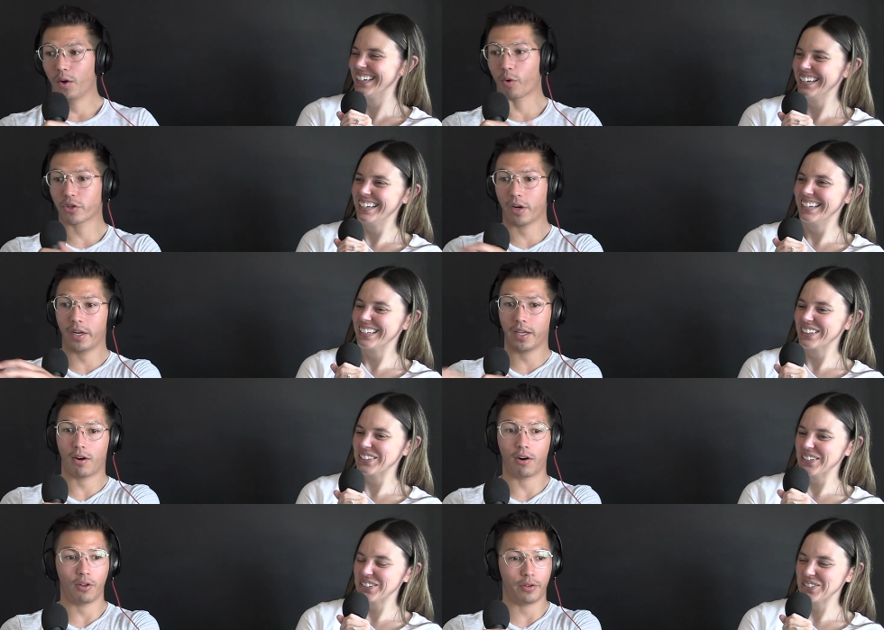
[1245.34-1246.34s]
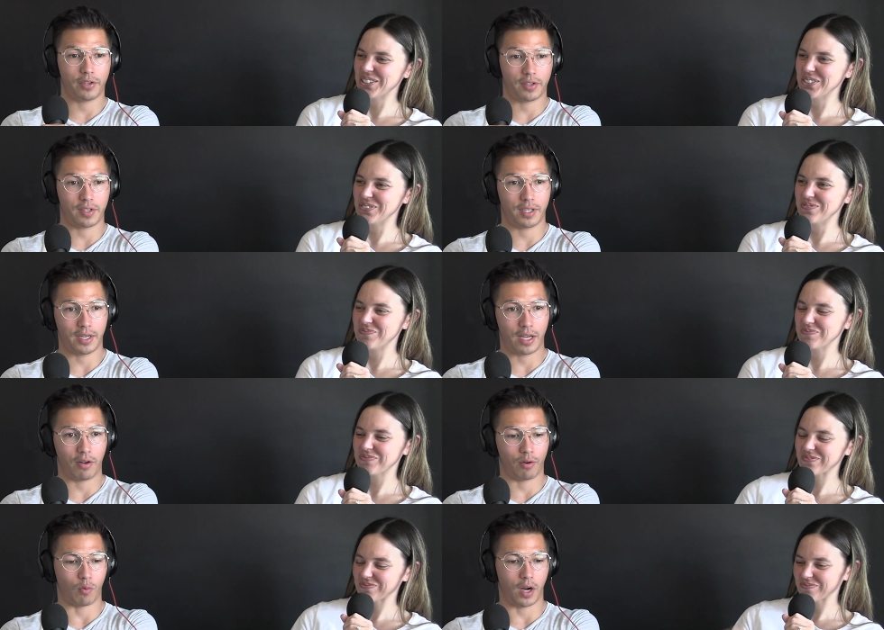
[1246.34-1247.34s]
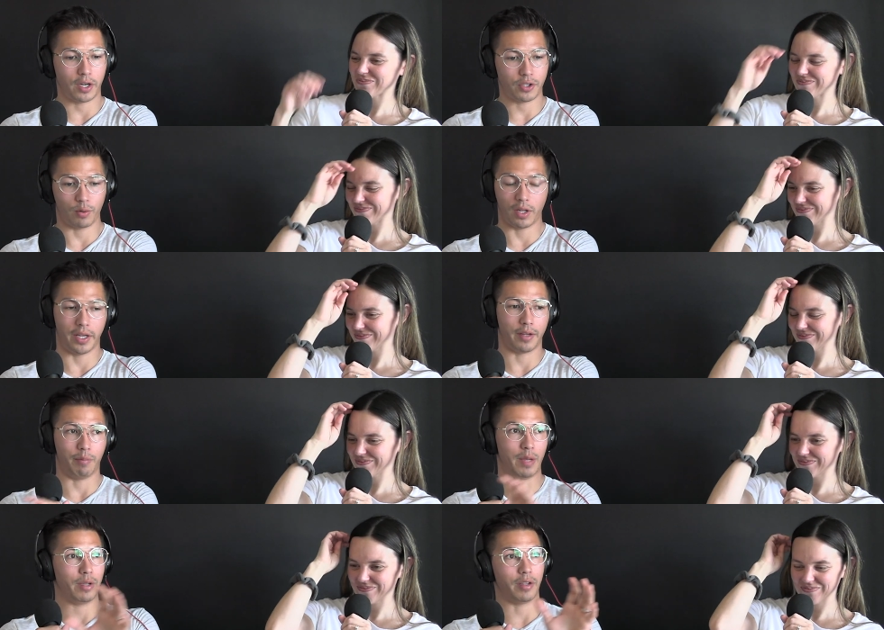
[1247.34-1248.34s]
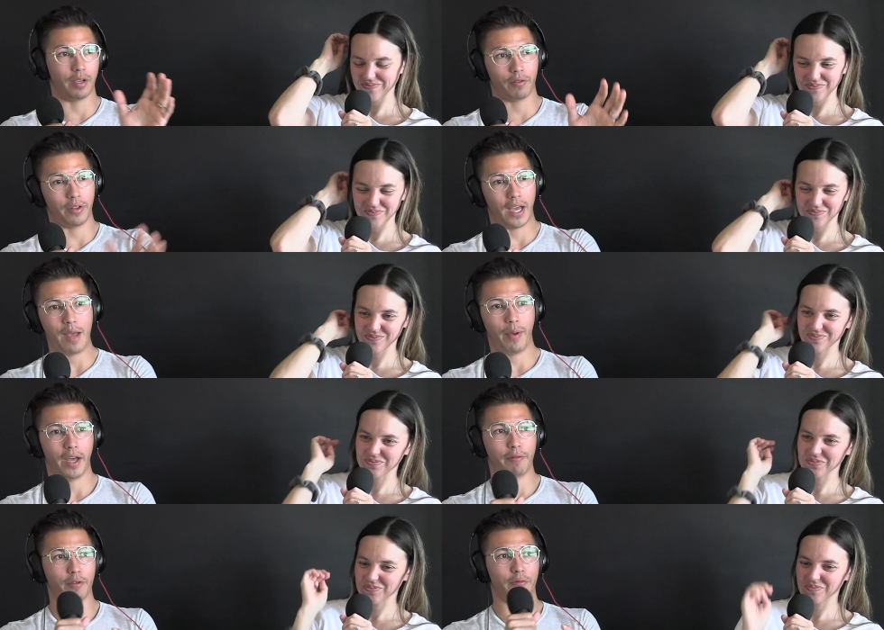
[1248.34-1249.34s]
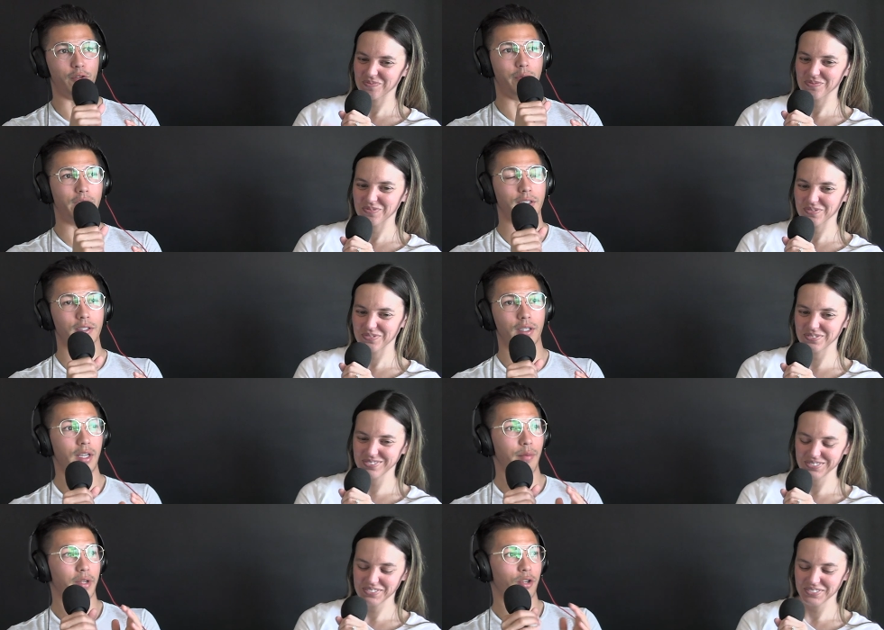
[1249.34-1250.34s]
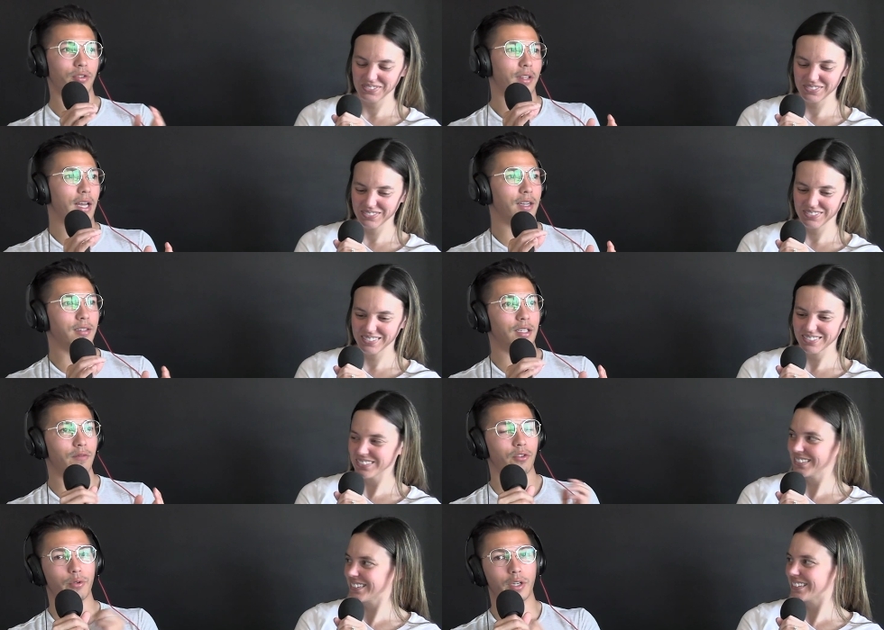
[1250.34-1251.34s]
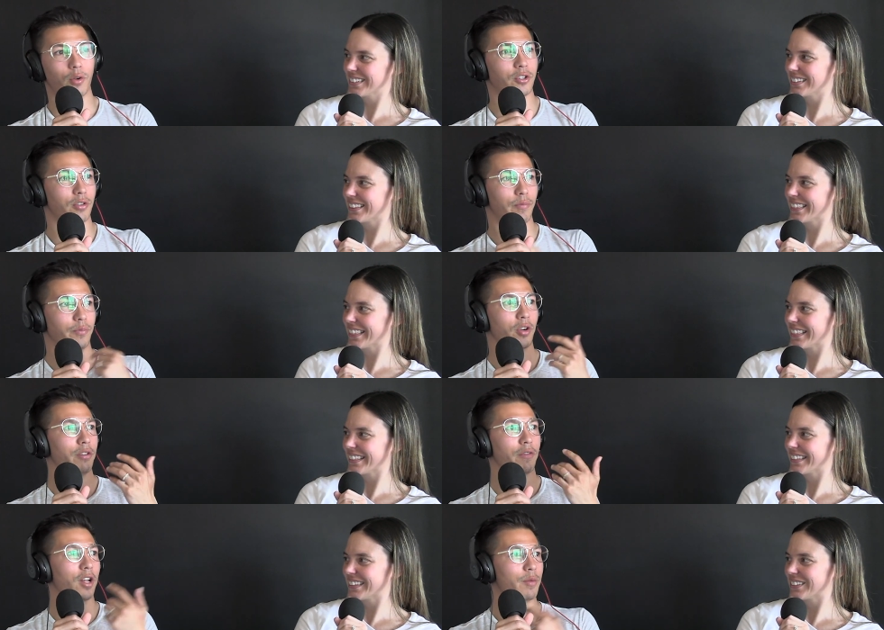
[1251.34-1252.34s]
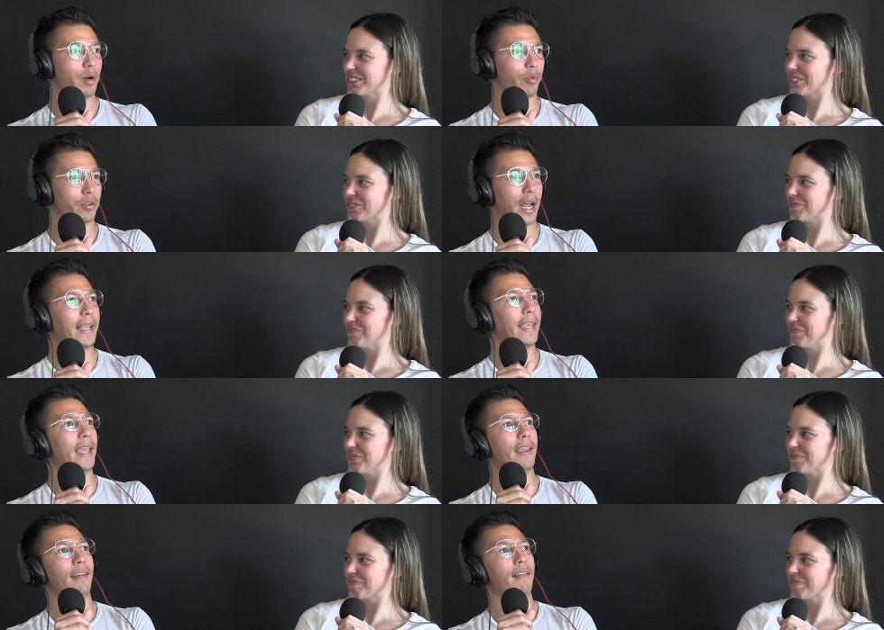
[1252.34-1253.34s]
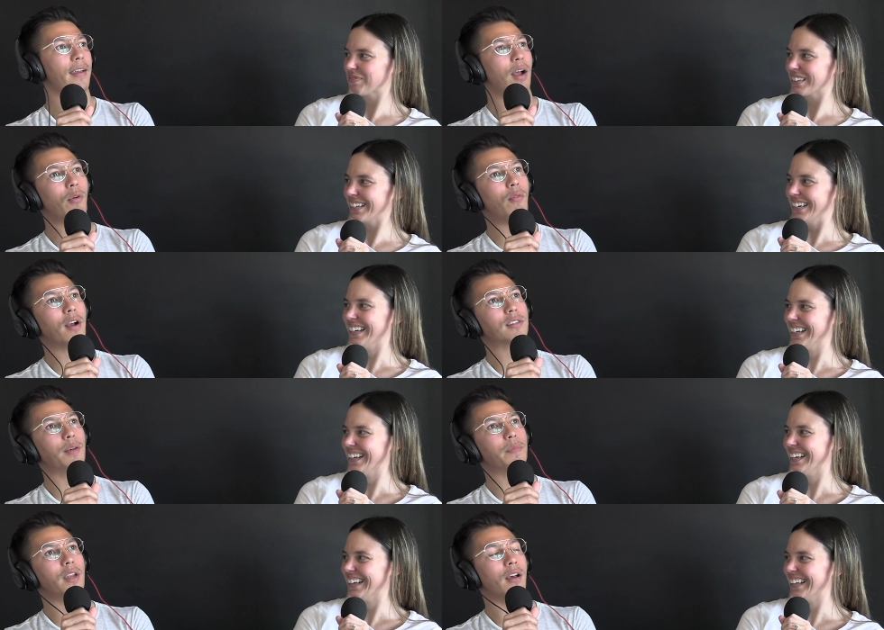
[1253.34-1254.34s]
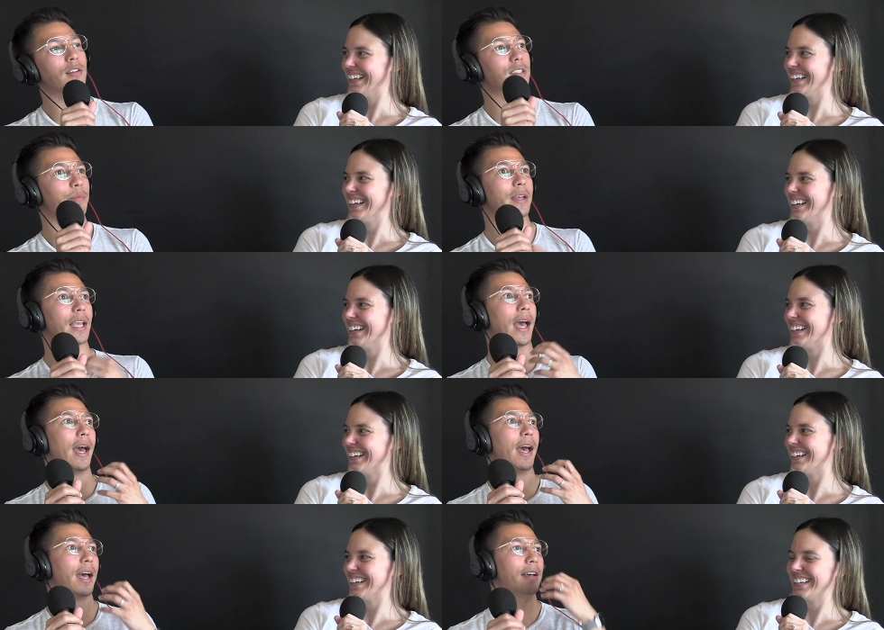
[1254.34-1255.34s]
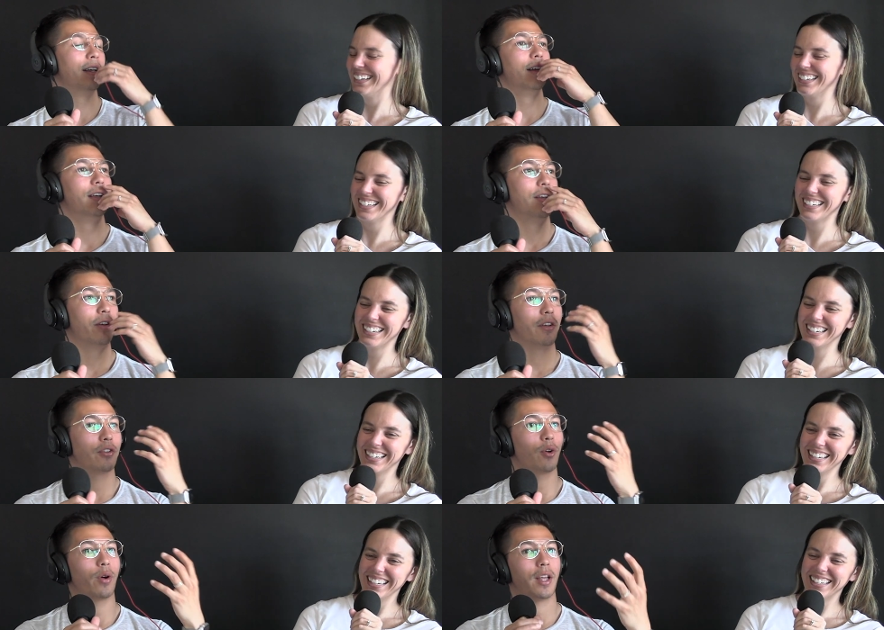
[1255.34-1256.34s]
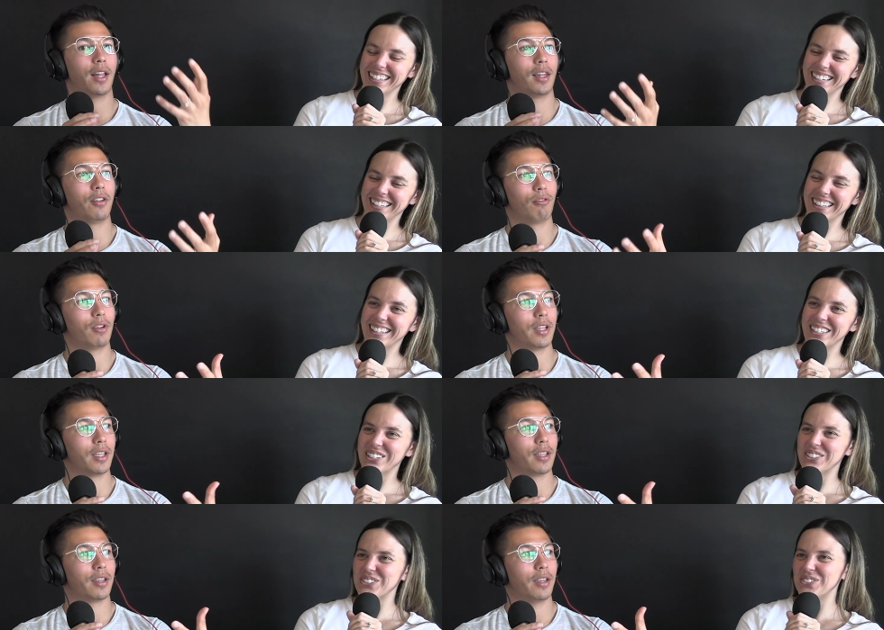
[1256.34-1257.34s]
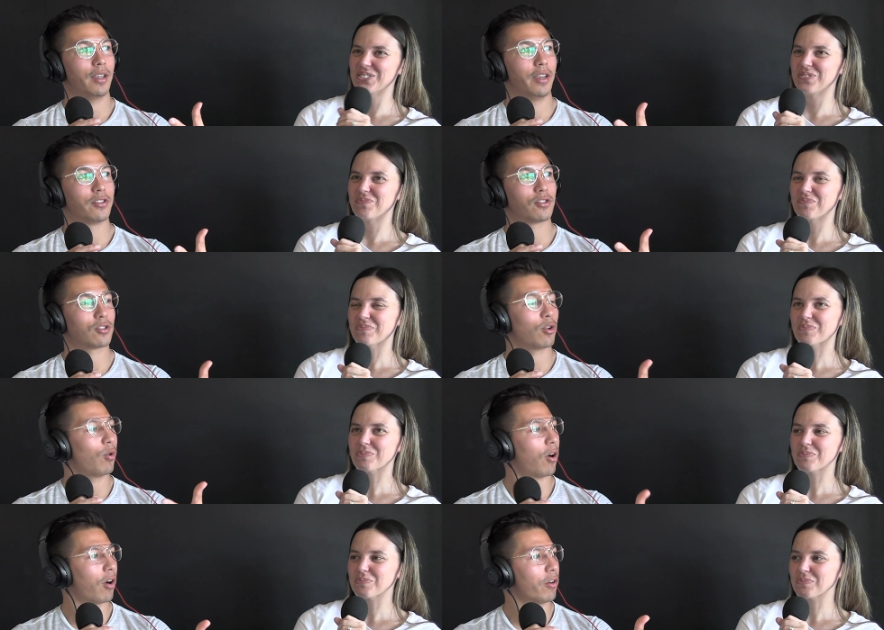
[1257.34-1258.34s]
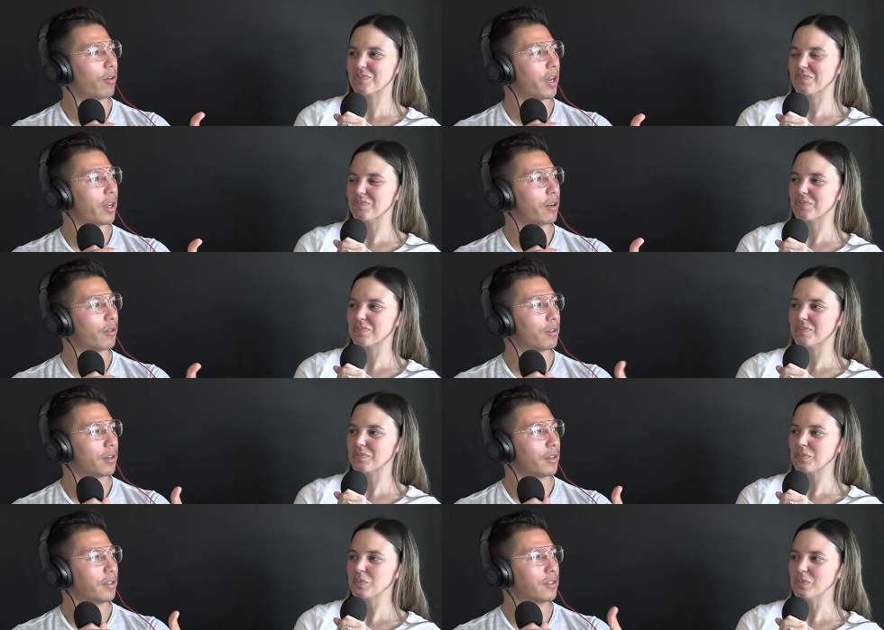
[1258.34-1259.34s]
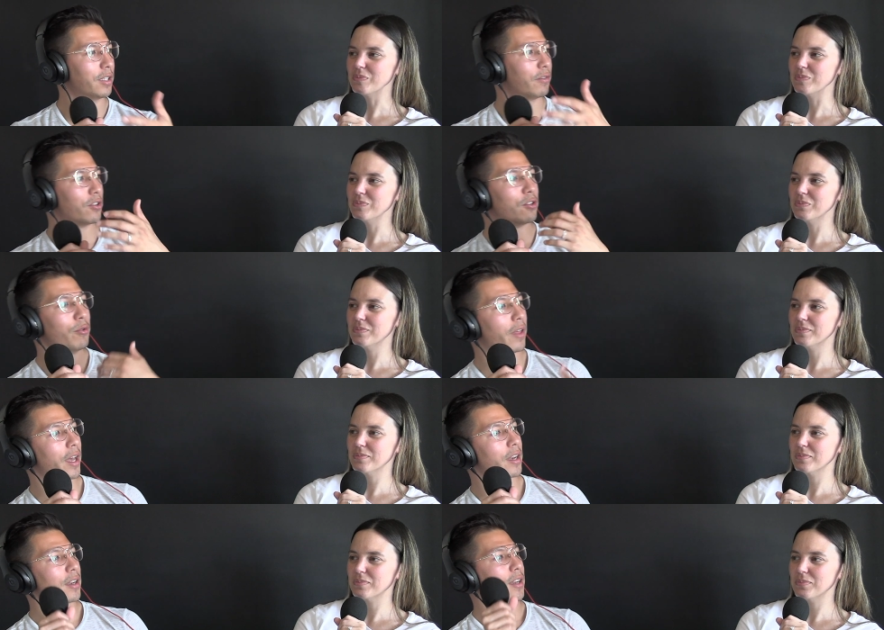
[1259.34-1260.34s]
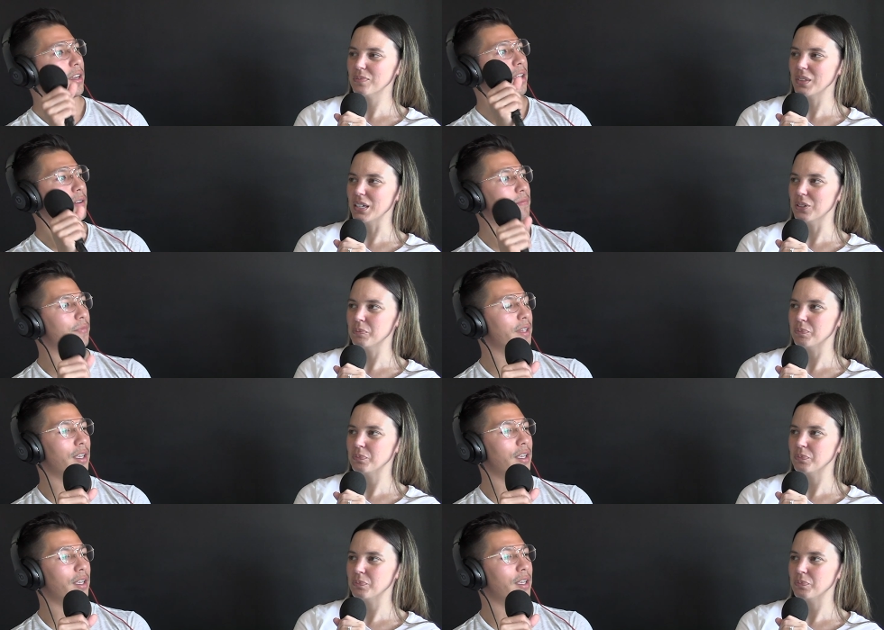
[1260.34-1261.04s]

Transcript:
Speaker 1: We're trying to get Harlow to just sit down or watch or like maybe give her the iPad for a few minutes. But usually that doesn't even do it. Or she'll turn the volume up or I can't hear it. I want to watch something else. I'm like, ah. So literally it's so hard right now to even do that. Yeah.